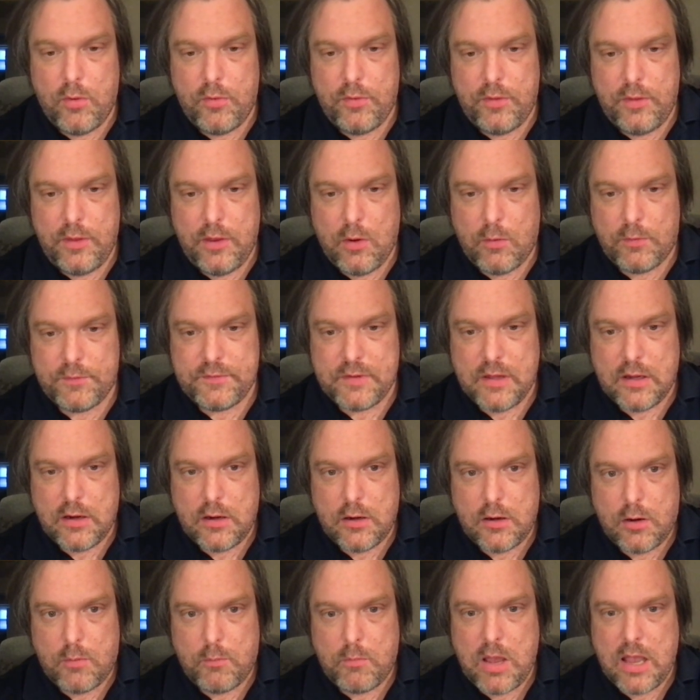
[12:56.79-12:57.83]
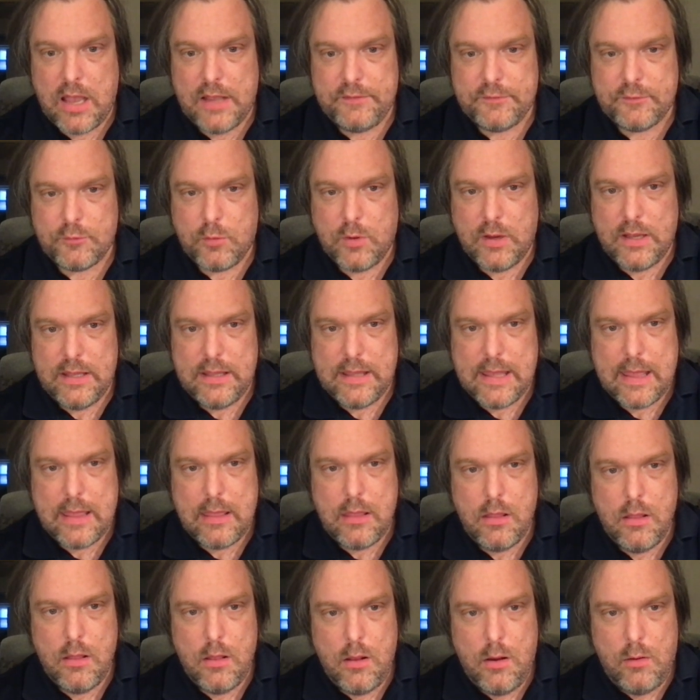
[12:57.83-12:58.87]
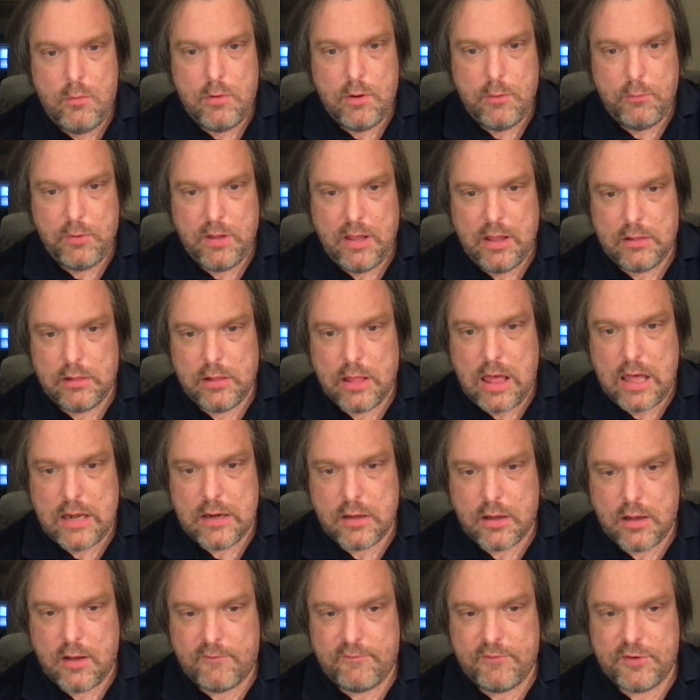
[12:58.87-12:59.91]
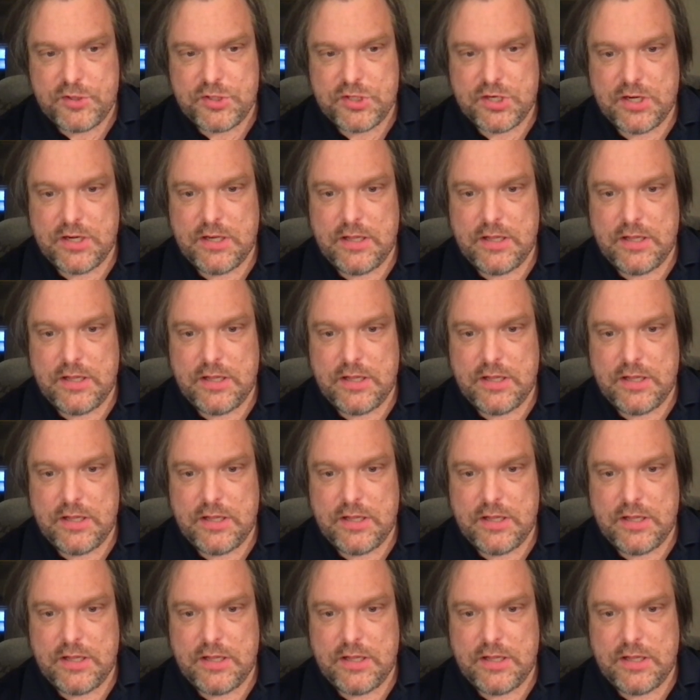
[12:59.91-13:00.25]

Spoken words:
it's not on our minds quite yet. We got a lot of coverage on